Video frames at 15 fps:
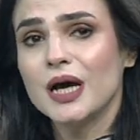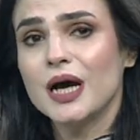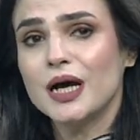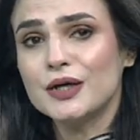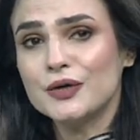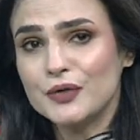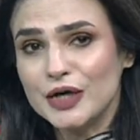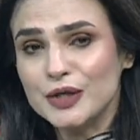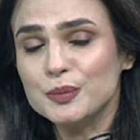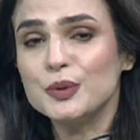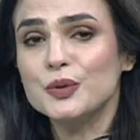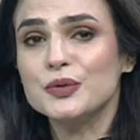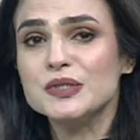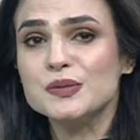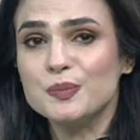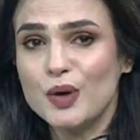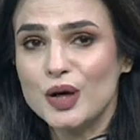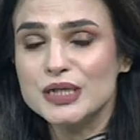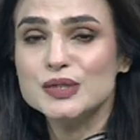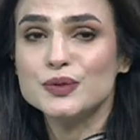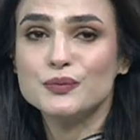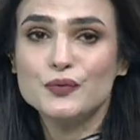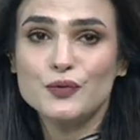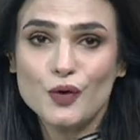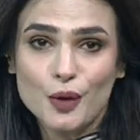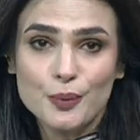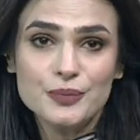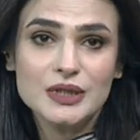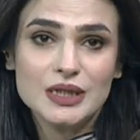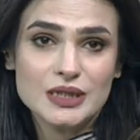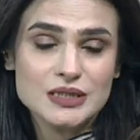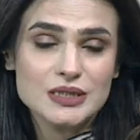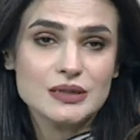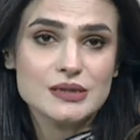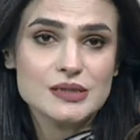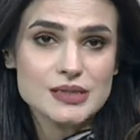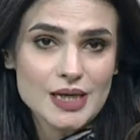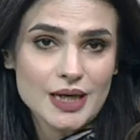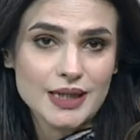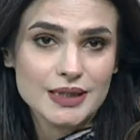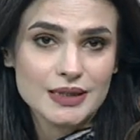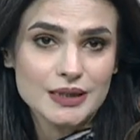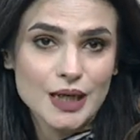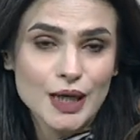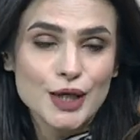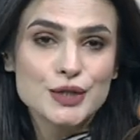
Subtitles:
a credible response from the Indian side.